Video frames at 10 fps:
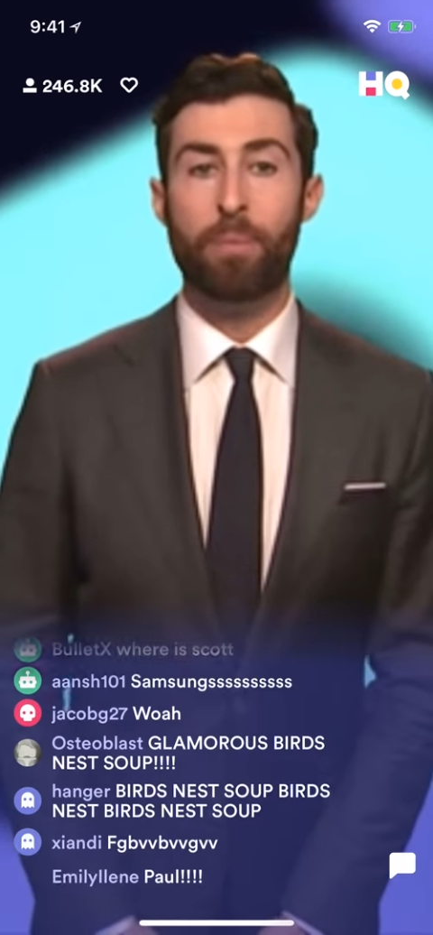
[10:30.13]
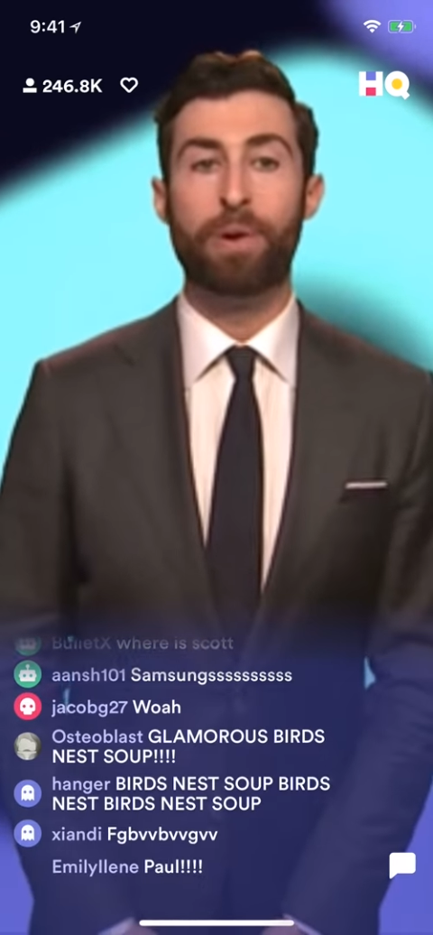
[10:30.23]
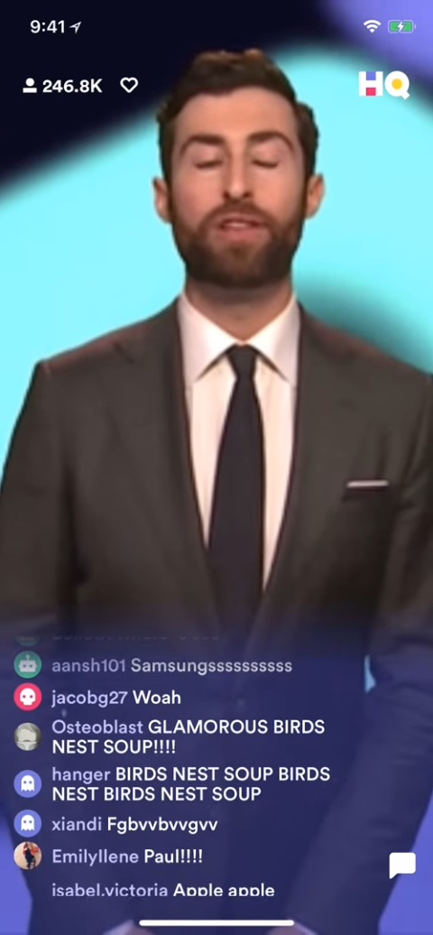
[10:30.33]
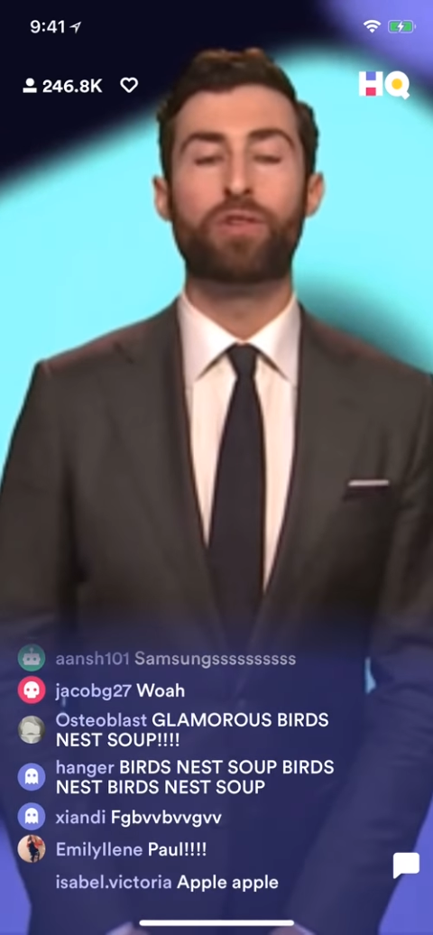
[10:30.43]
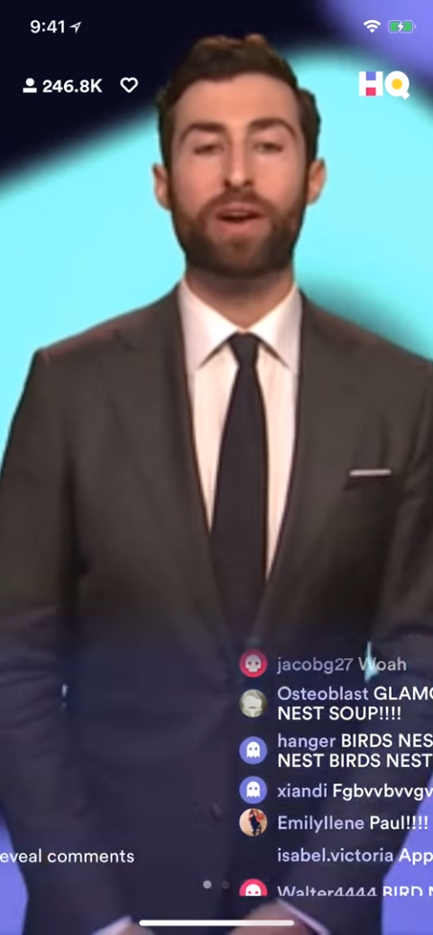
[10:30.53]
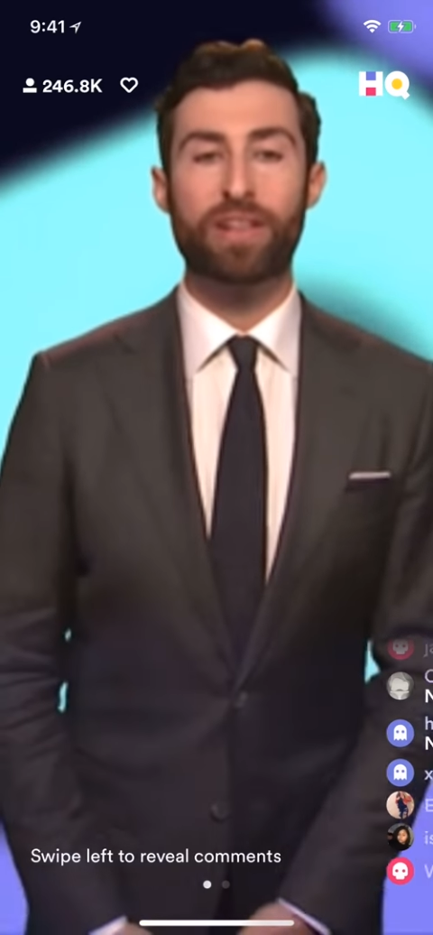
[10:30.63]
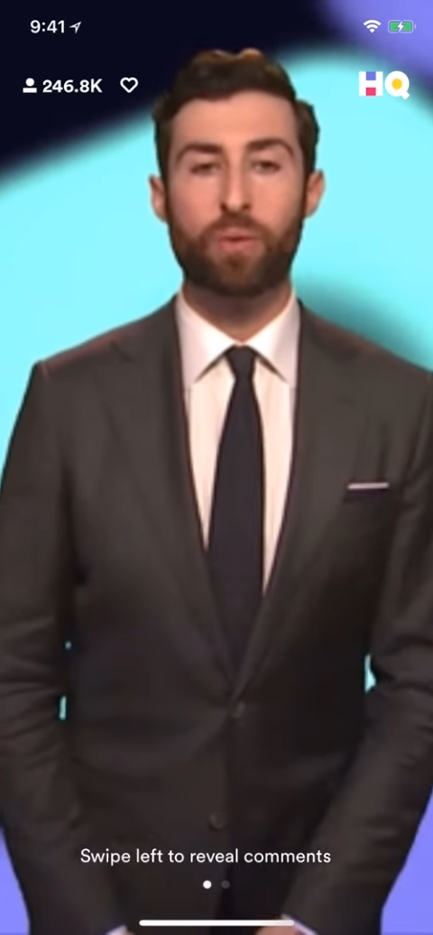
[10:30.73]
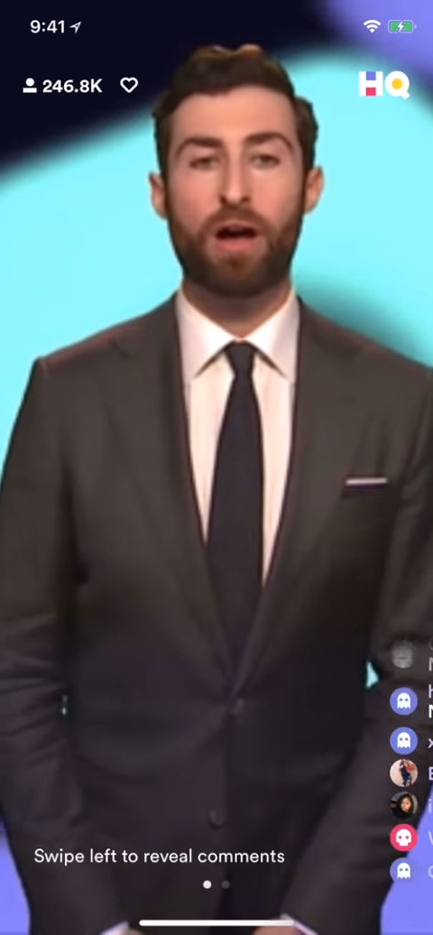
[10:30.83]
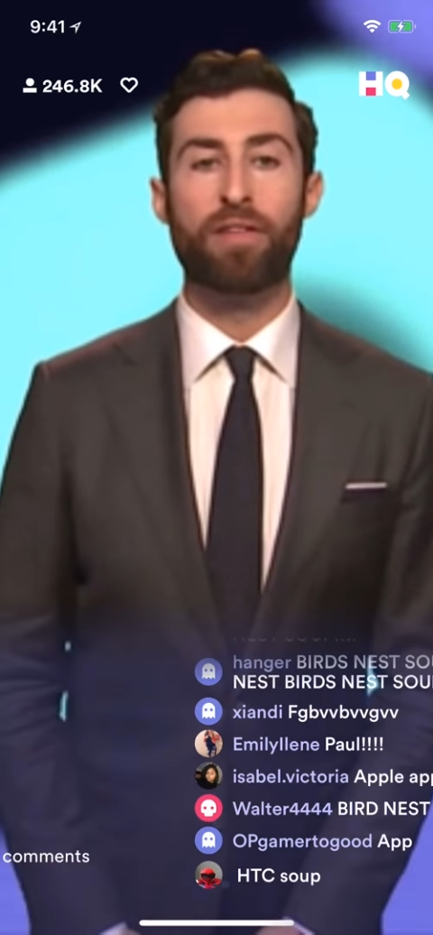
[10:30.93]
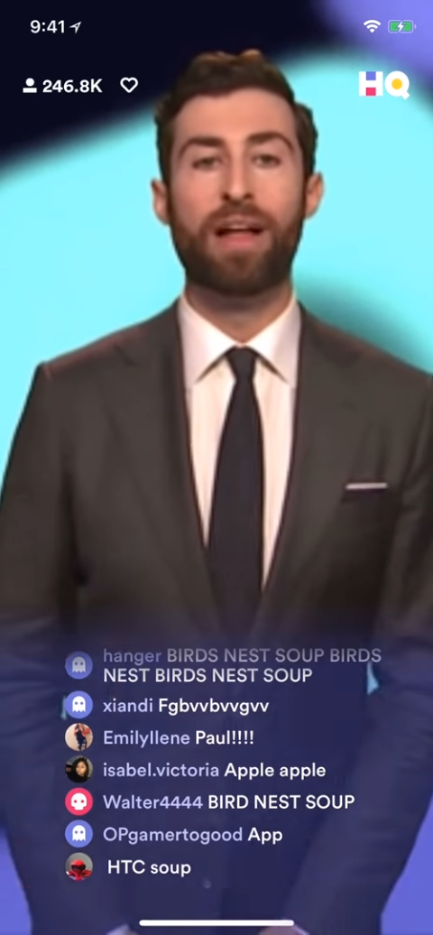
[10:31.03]
But in
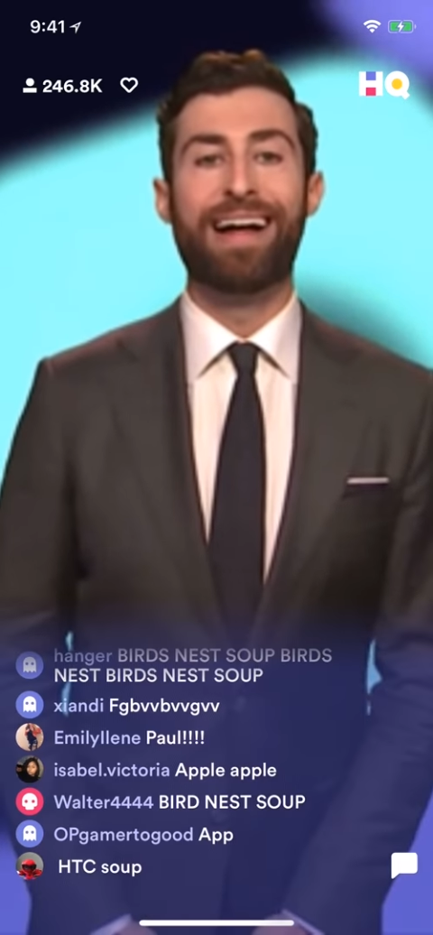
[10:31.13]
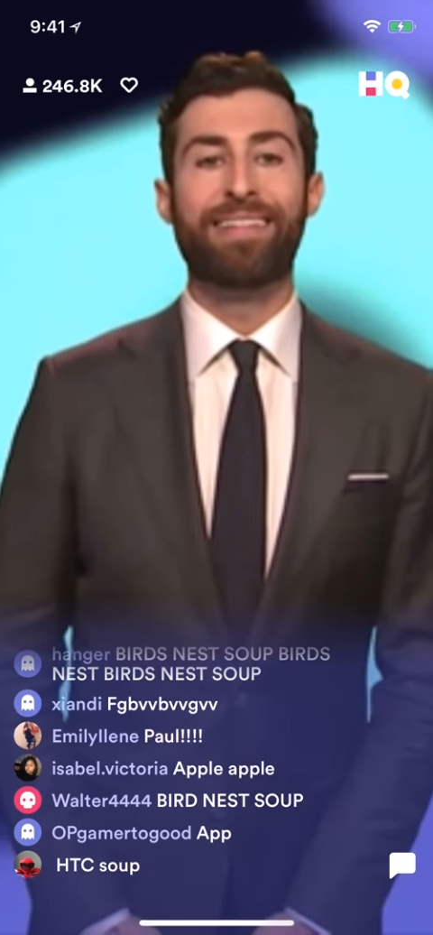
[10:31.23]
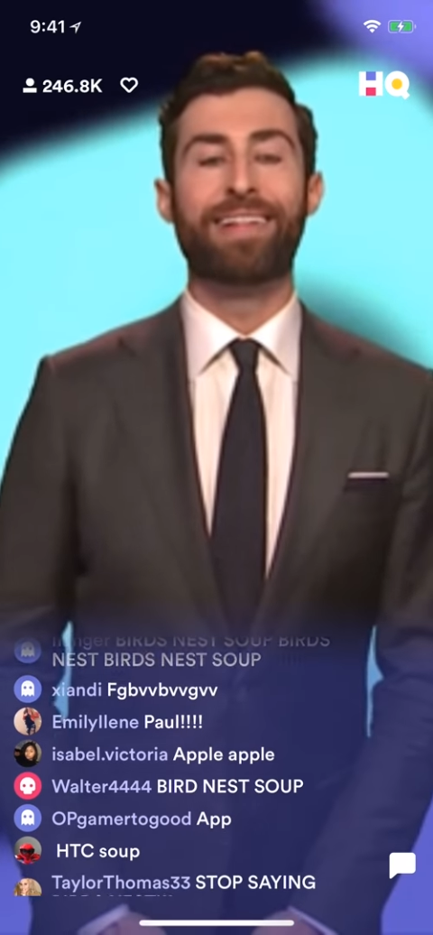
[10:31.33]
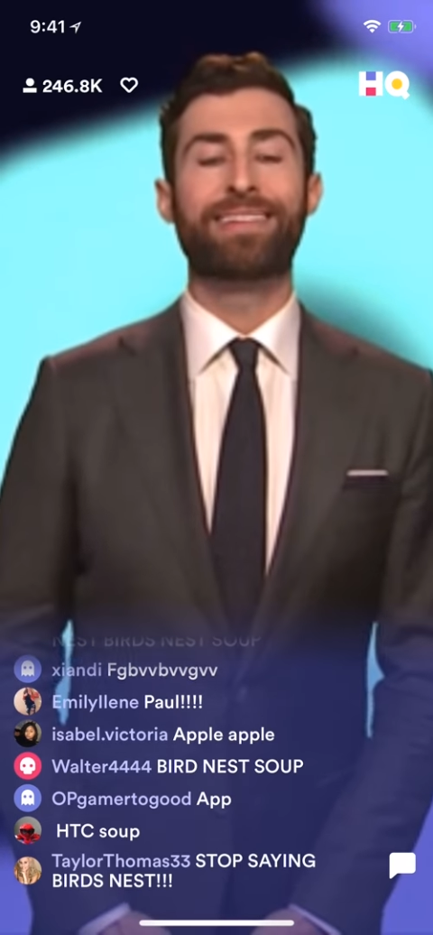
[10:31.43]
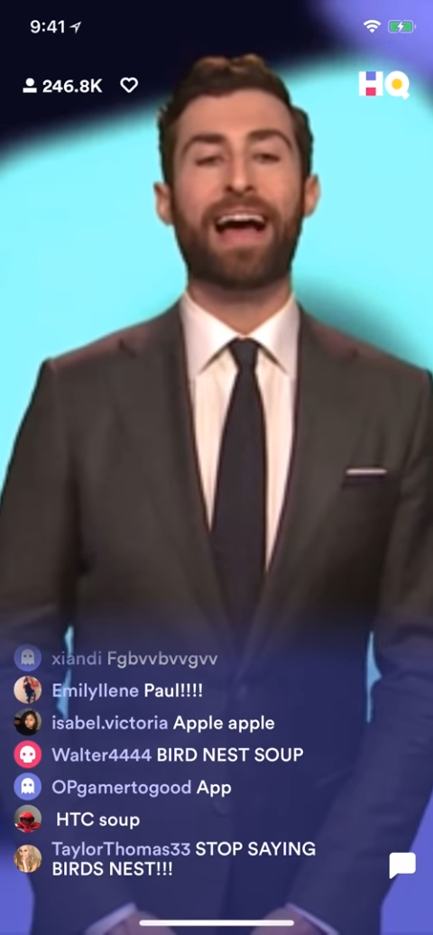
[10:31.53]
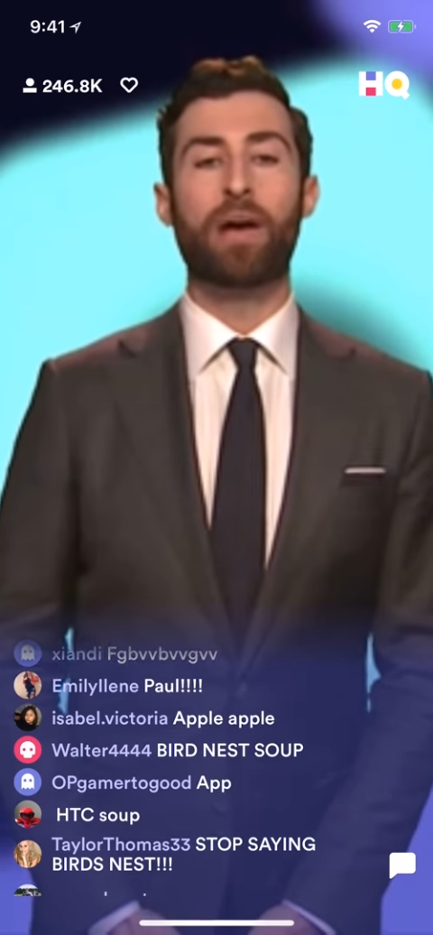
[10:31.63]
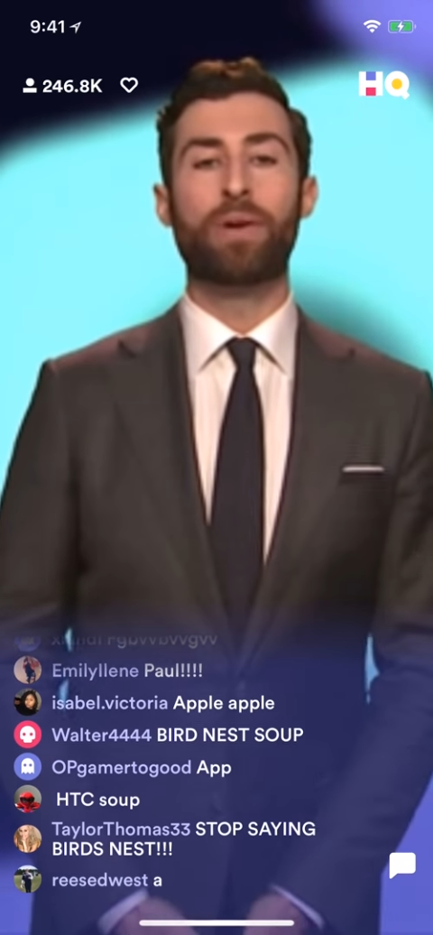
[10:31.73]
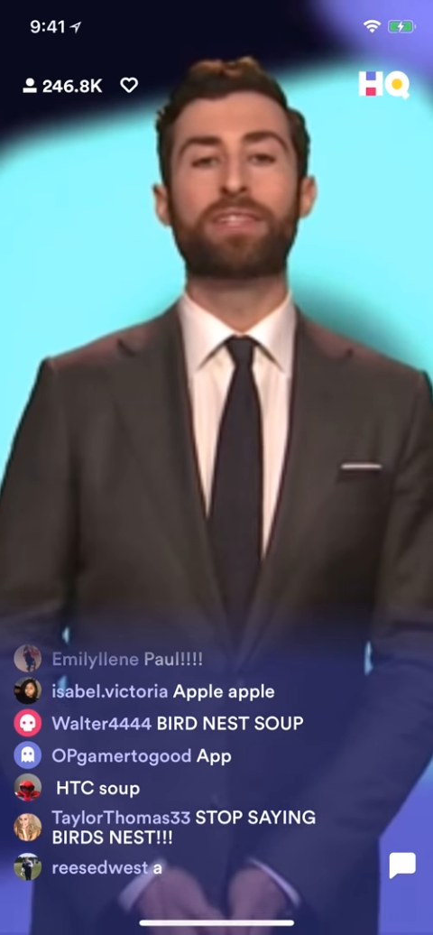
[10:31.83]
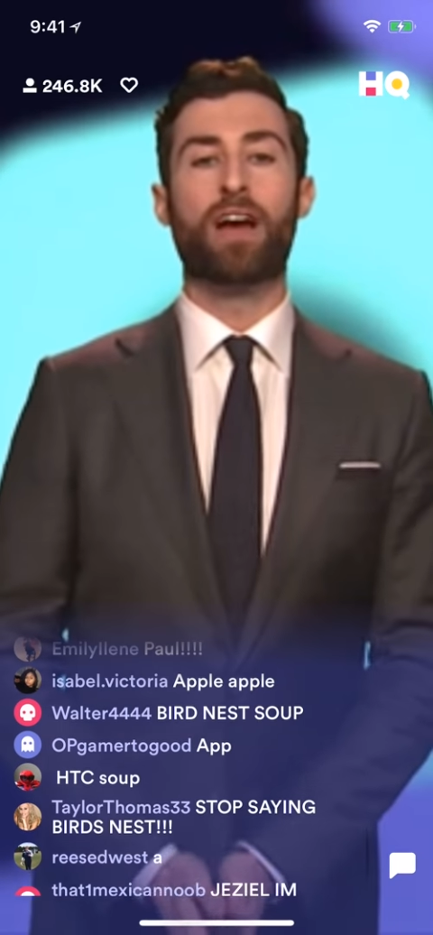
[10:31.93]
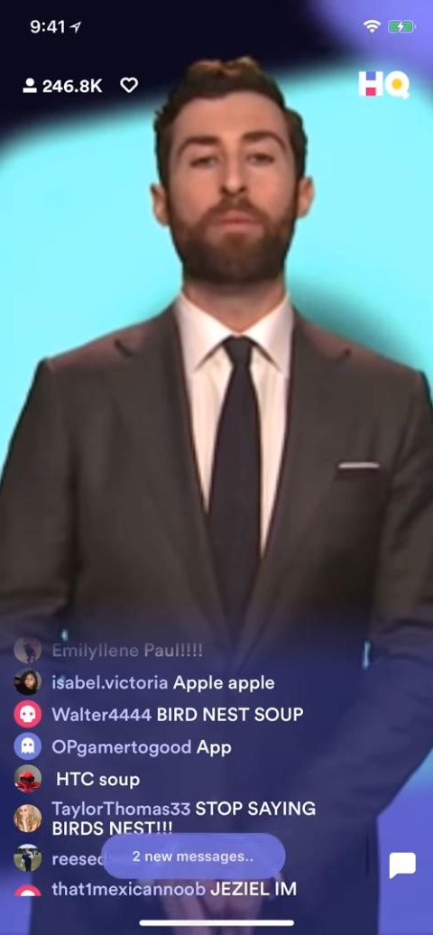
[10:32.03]
2012, the
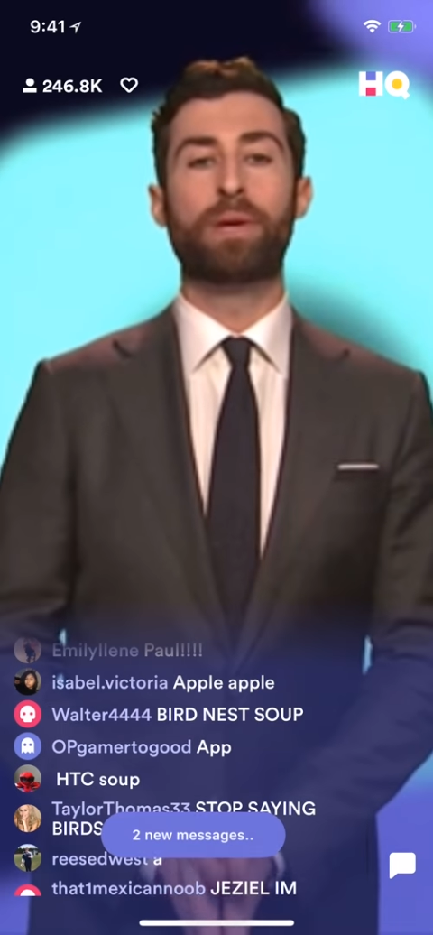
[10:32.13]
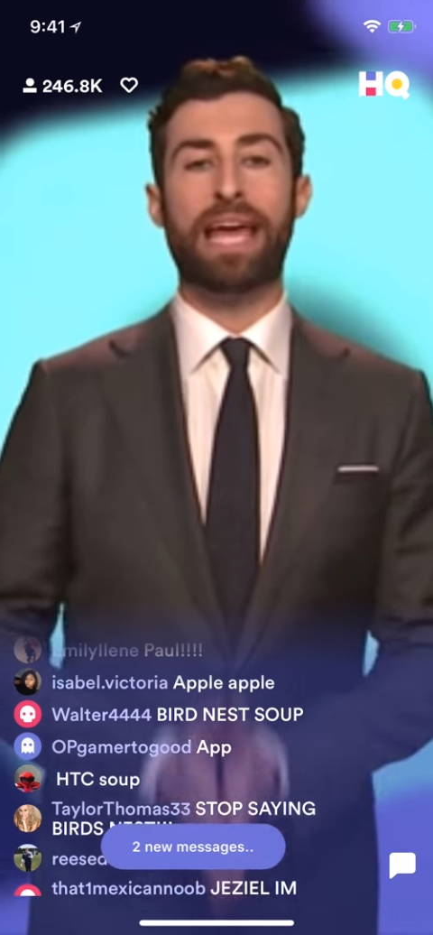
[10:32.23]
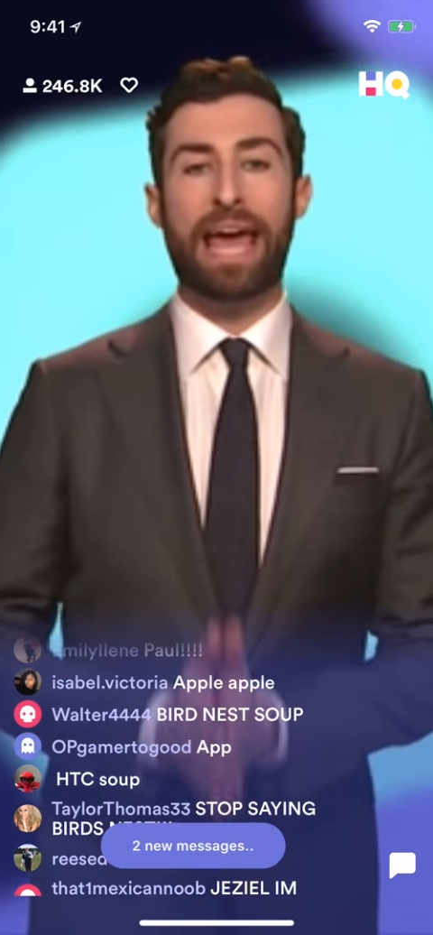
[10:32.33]
Taiwanese company